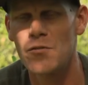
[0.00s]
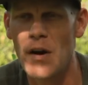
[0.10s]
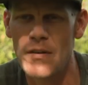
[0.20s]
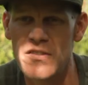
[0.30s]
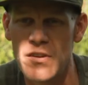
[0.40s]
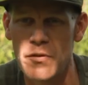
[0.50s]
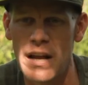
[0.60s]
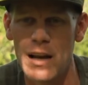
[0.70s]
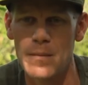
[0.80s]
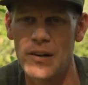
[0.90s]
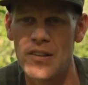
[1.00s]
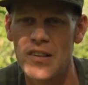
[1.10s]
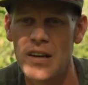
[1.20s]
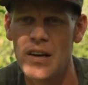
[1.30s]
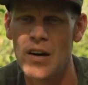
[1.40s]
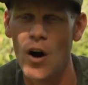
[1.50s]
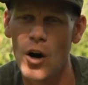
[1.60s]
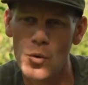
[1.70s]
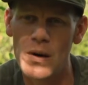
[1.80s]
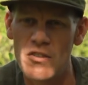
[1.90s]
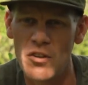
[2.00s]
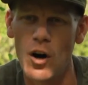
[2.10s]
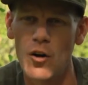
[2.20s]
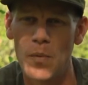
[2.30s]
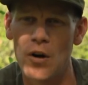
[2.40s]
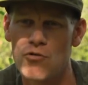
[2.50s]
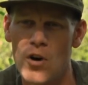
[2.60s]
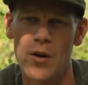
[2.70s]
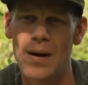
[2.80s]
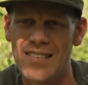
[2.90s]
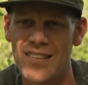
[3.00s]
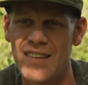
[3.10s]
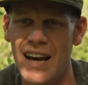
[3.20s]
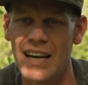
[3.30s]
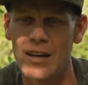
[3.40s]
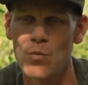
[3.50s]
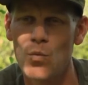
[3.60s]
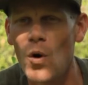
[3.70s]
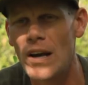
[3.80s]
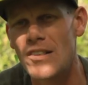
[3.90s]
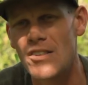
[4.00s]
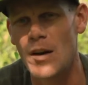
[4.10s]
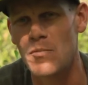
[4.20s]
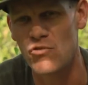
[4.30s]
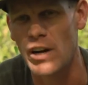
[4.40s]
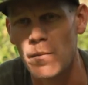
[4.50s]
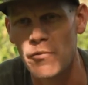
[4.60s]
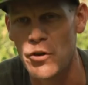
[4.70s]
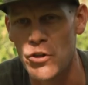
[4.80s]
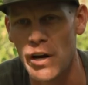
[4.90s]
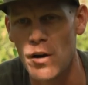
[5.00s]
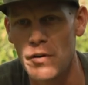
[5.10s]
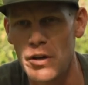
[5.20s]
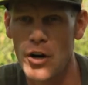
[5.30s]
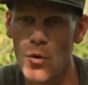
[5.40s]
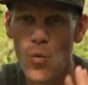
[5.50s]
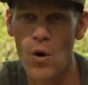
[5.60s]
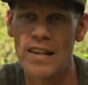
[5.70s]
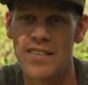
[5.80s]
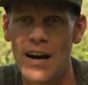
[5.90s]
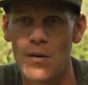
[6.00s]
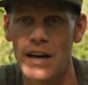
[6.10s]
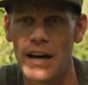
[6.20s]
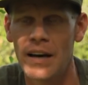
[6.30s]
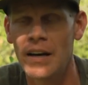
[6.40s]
various different elements, I'd always start off by trying to ascertain what is the substrate I'm fishing over, you know, what is out there.